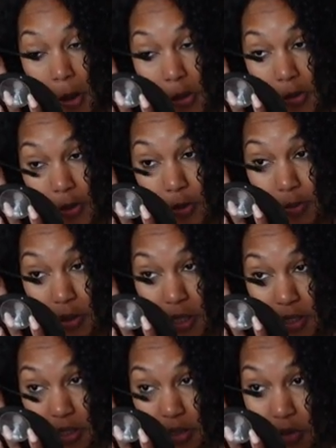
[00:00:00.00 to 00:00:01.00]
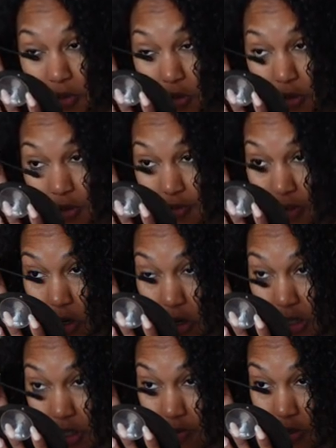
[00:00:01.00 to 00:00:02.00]
So I hope you guys still enjoy the
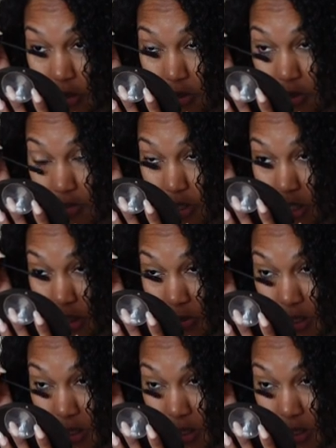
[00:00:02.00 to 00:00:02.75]
vlog, even though so much is